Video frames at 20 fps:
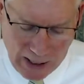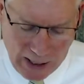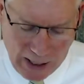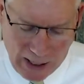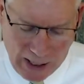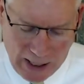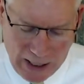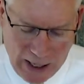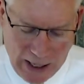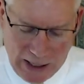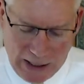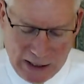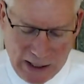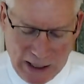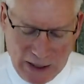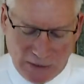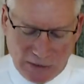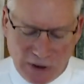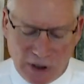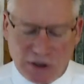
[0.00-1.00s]
he
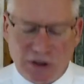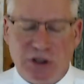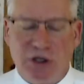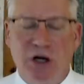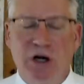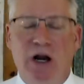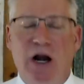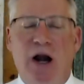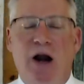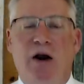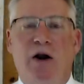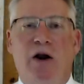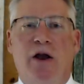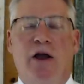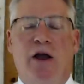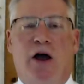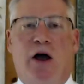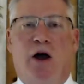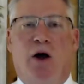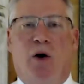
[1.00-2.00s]
gives a
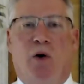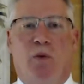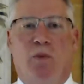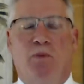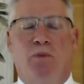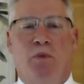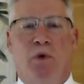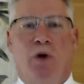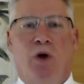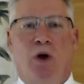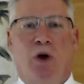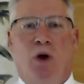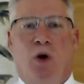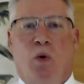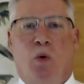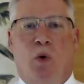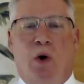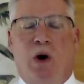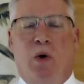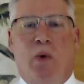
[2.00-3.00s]
scenario
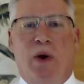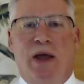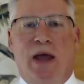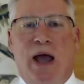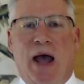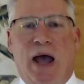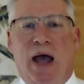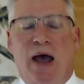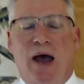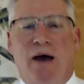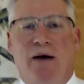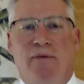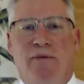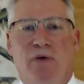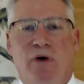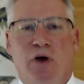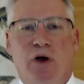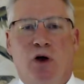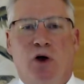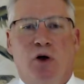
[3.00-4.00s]
where we have
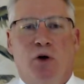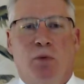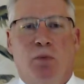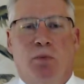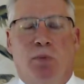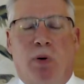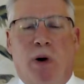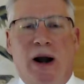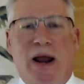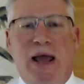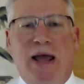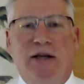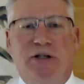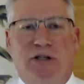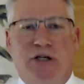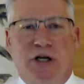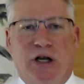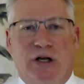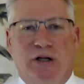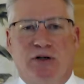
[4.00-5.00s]

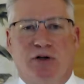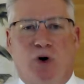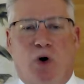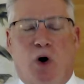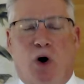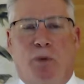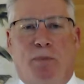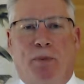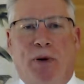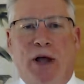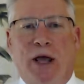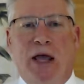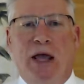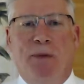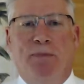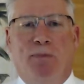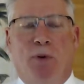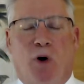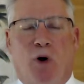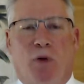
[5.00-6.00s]
branches or
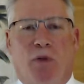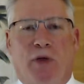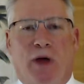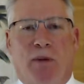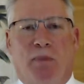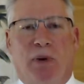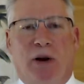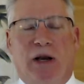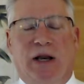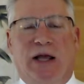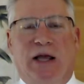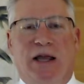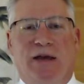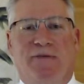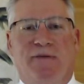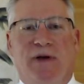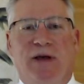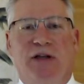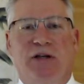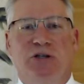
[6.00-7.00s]
people that
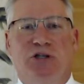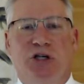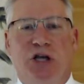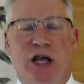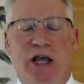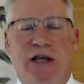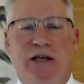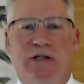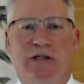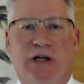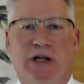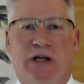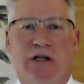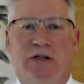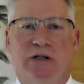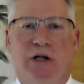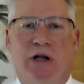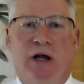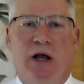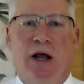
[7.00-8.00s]
believe in
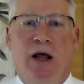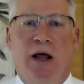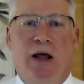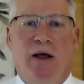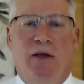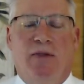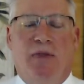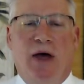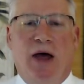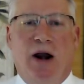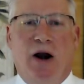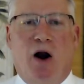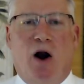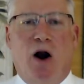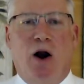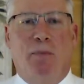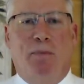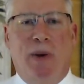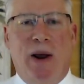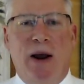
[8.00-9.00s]
Jesus that
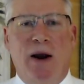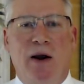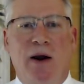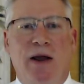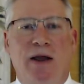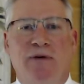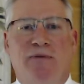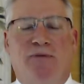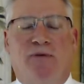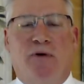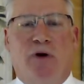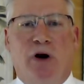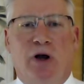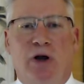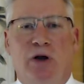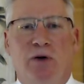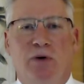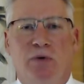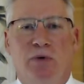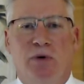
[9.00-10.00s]
are bearing
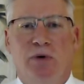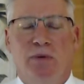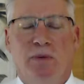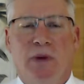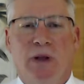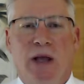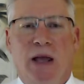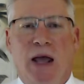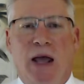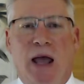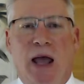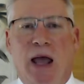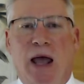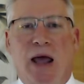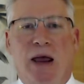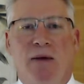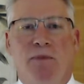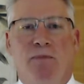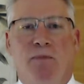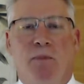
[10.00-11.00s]
fruit
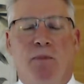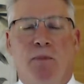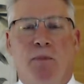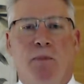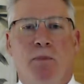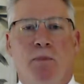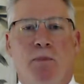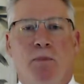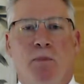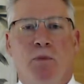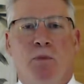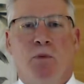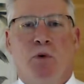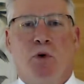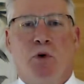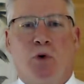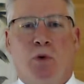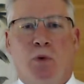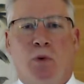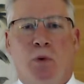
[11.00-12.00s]
and
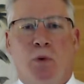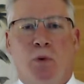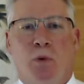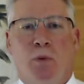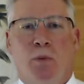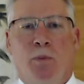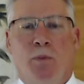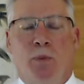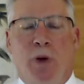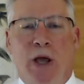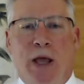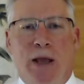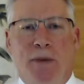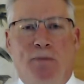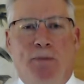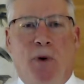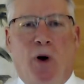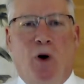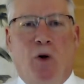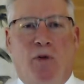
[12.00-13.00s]

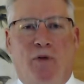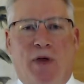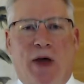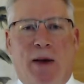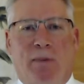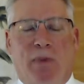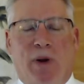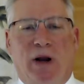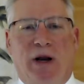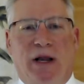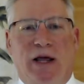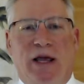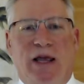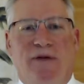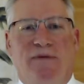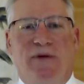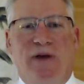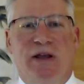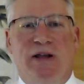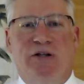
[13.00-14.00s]
people that
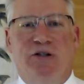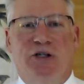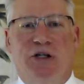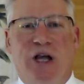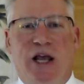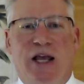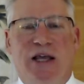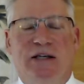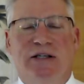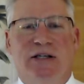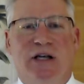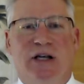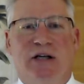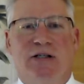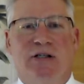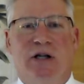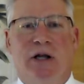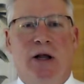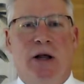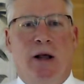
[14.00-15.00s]
believe in
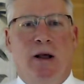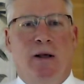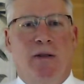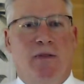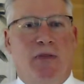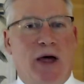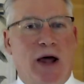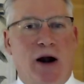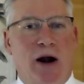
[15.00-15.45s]
Jesus that